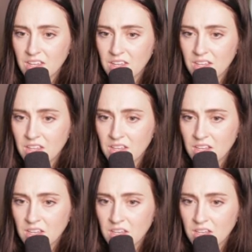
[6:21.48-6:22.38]

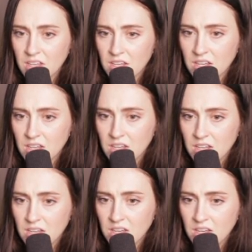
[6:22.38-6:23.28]

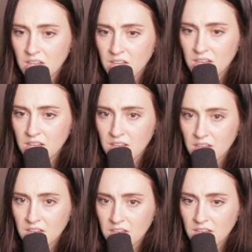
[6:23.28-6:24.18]

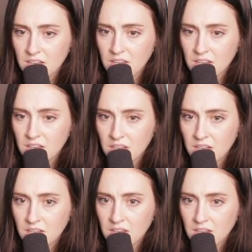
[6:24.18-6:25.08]

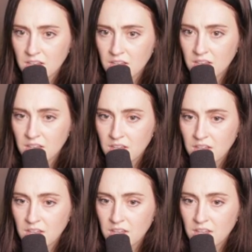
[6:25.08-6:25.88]
(not speaking)